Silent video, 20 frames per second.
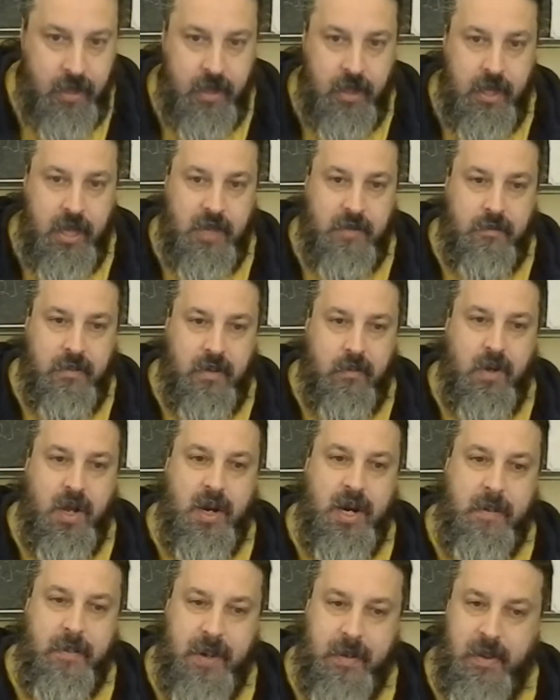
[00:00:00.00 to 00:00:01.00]
And
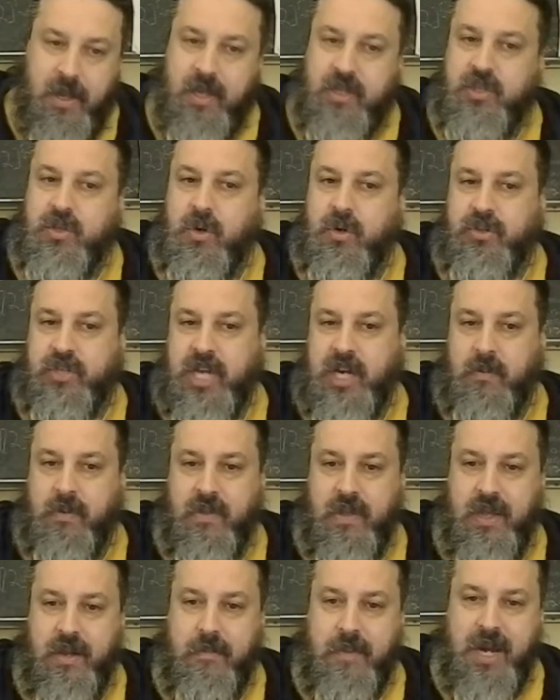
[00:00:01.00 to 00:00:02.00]
many people associated
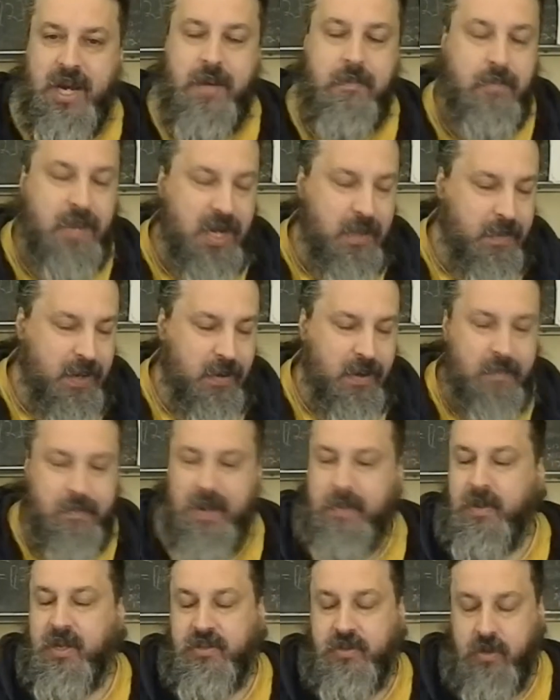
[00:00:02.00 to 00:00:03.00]
with many
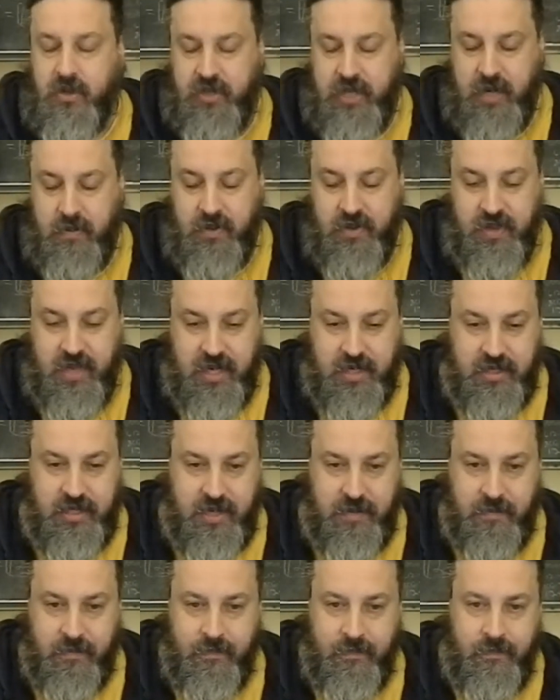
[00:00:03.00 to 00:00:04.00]
people associated with
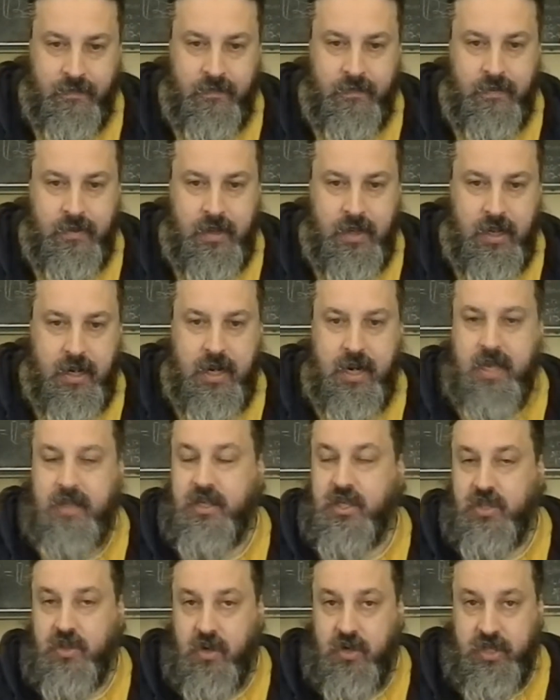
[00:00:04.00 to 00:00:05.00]
Nixon. He is
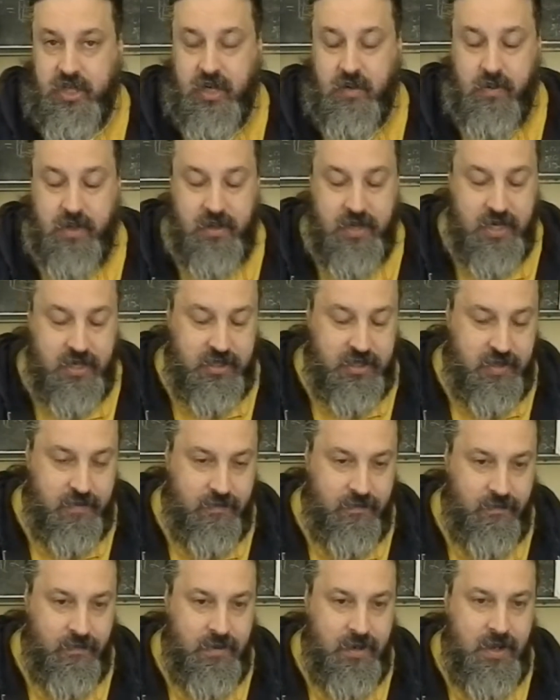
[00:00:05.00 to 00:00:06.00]
associated with Nixon.